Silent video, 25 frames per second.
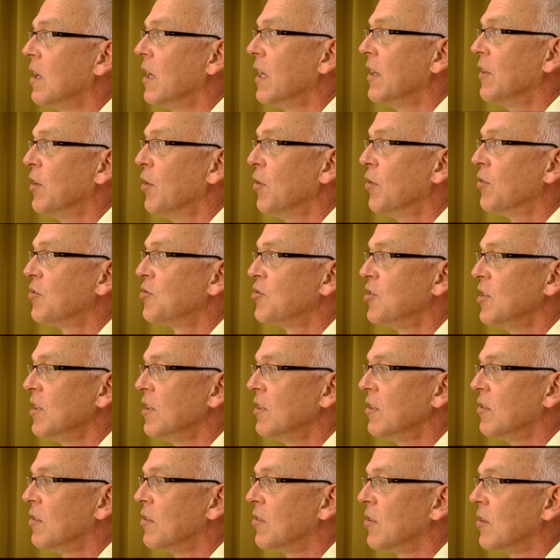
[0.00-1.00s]
And those
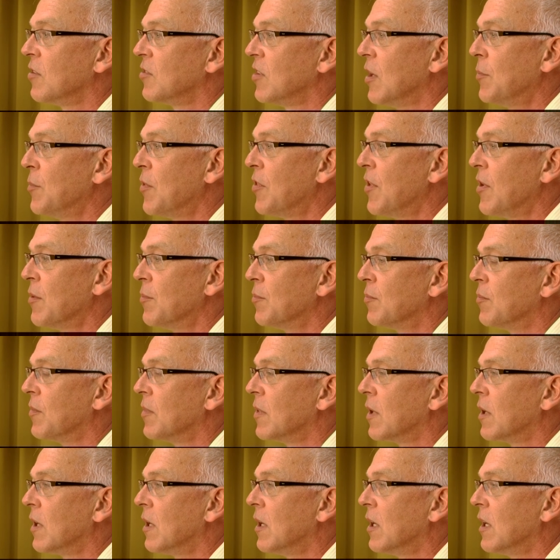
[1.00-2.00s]
genes, some of them
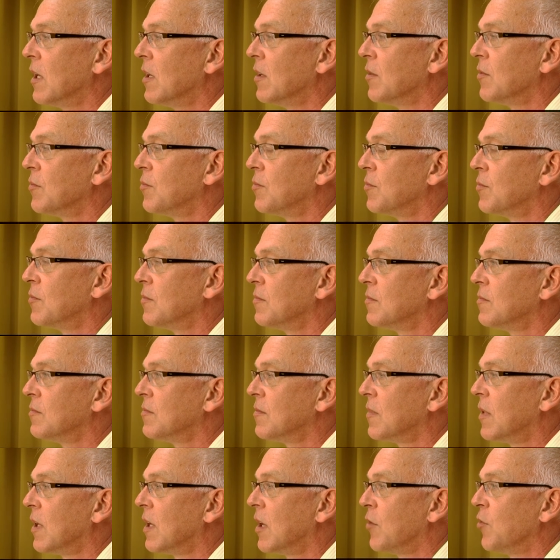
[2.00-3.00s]

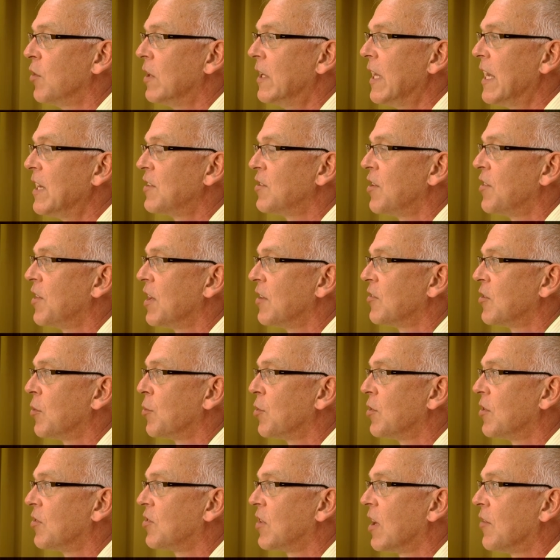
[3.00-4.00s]
relate to things that
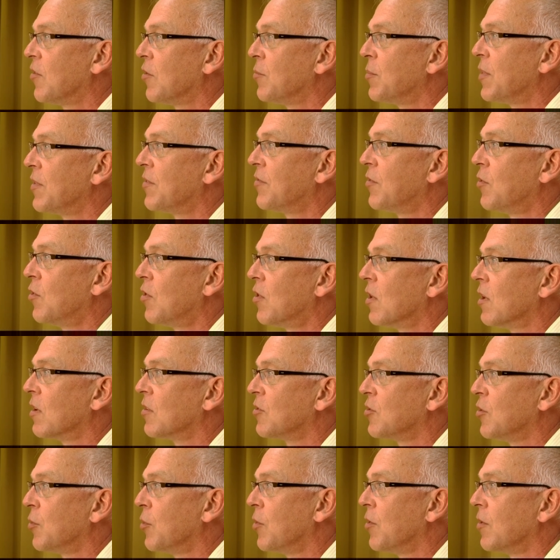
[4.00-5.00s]
were discovered before,
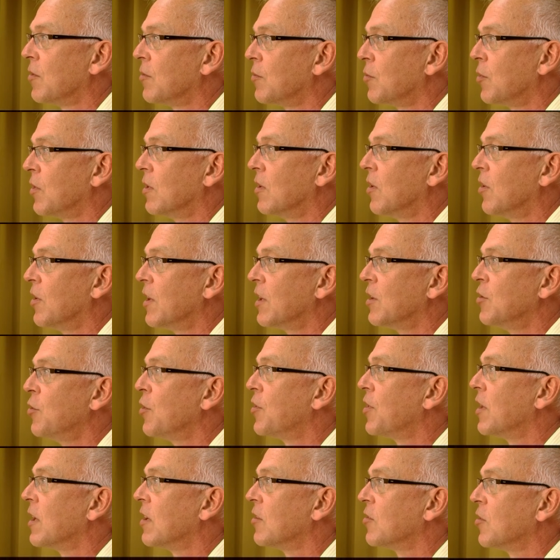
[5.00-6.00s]
so we're learning new
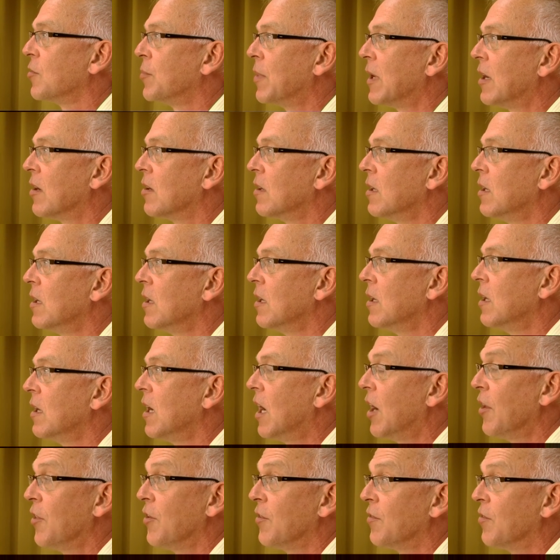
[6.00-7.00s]
things about
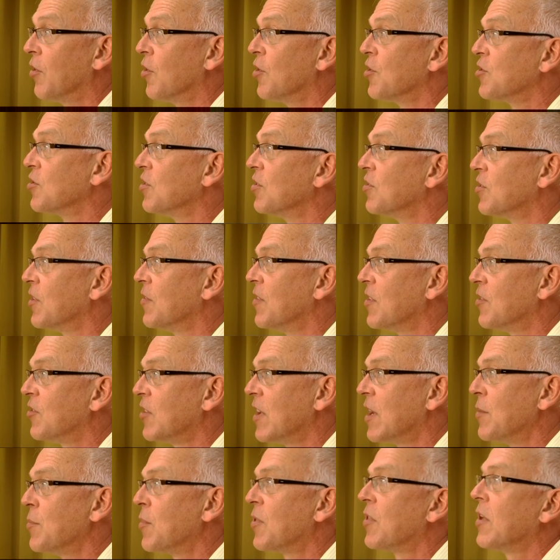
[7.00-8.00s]
other versions of the same